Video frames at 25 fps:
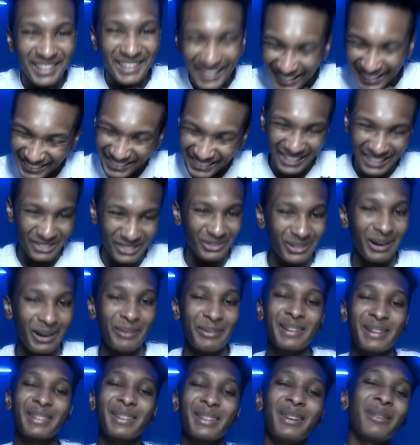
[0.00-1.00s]
hit that subscribe
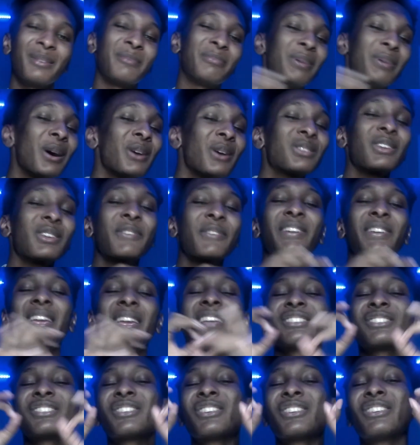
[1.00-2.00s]
button, turn on post
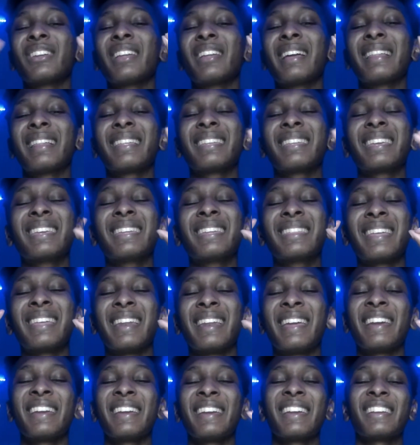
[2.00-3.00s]
notification, keep that
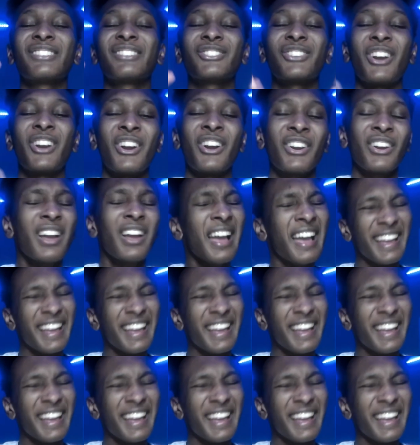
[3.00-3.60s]
game strong.